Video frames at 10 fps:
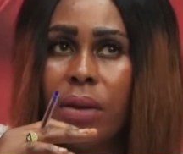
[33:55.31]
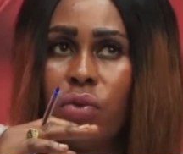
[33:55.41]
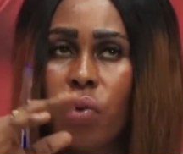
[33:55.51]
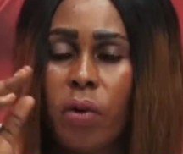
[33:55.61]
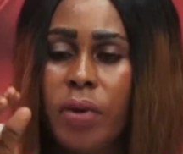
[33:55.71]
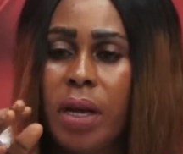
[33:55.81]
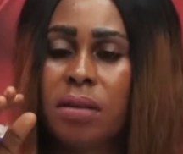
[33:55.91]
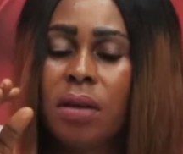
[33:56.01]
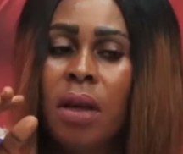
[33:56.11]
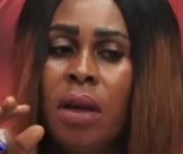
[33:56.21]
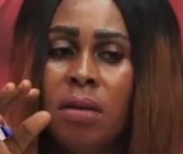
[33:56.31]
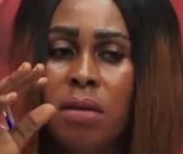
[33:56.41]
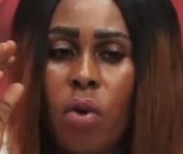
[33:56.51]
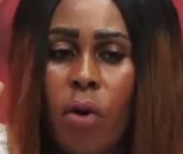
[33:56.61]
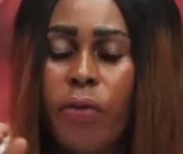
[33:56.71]
12 years
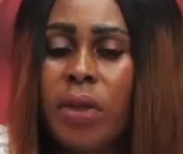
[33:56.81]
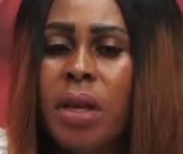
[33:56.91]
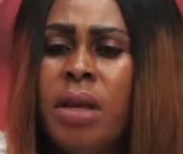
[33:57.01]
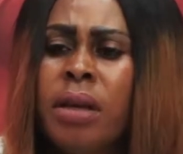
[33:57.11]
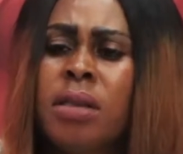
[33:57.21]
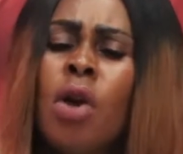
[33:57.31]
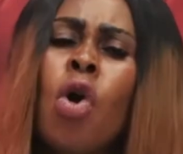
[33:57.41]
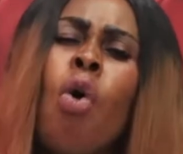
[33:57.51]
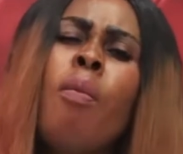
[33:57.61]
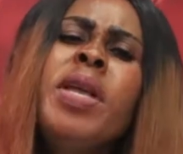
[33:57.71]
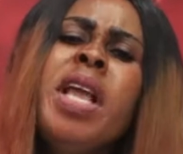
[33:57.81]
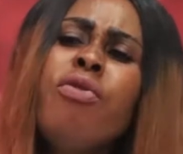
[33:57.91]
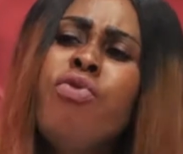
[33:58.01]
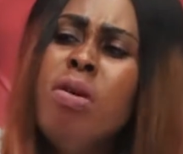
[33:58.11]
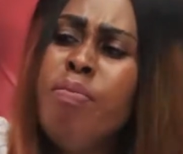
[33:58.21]
se so 40 years
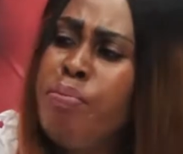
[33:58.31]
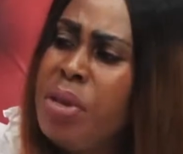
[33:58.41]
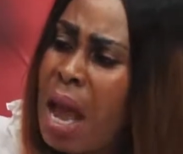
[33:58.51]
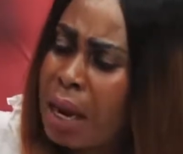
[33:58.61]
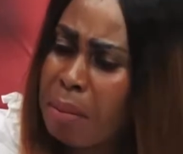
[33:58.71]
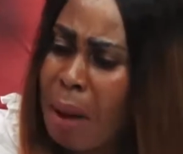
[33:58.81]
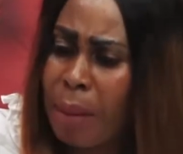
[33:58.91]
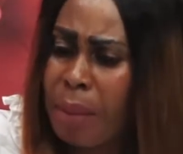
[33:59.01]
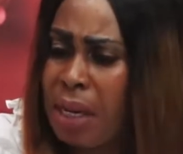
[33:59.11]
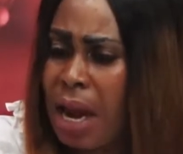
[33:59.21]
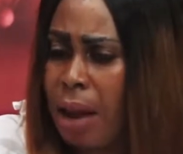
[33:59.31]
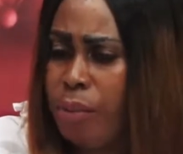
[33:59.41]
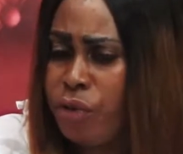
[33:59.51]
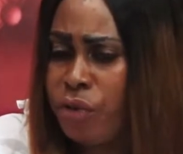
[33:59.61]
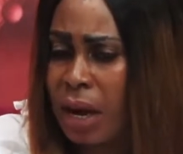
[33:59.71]
obenya dream bia na ma me
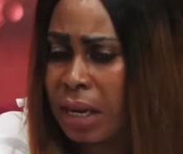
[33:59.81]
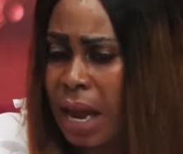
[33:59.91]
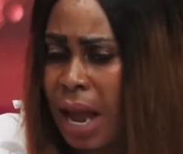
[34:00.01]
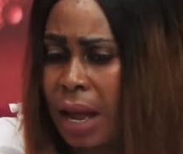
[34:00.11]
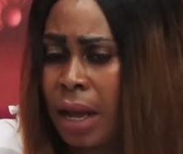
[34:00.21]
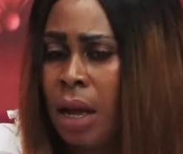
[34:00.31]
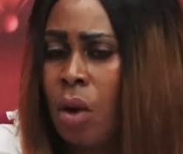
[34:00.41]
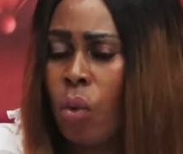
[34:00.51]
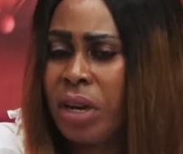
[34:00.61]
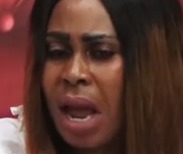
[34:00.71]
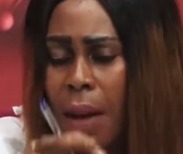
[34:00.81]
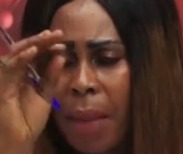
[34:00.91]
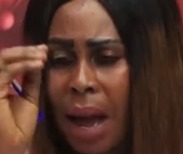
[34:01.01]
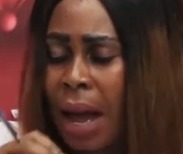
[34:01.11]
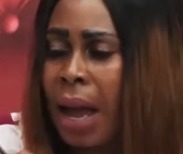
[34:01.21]
dan busuya dan a wo de
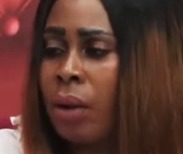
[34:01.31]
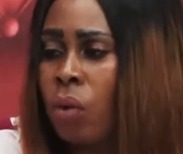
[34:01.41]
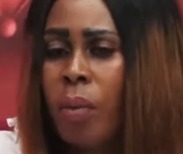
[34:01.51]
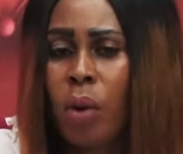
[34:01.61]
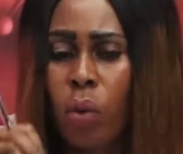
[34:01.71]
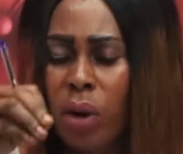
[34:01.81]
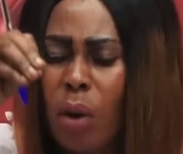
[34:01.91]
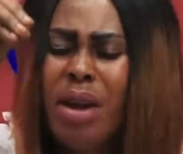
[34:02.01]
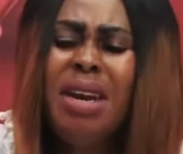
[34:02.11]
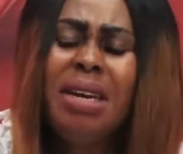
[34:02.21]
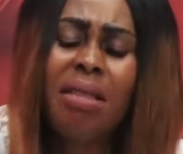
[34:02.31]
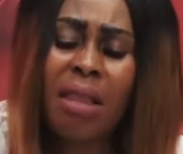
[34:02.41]
ama han no obe any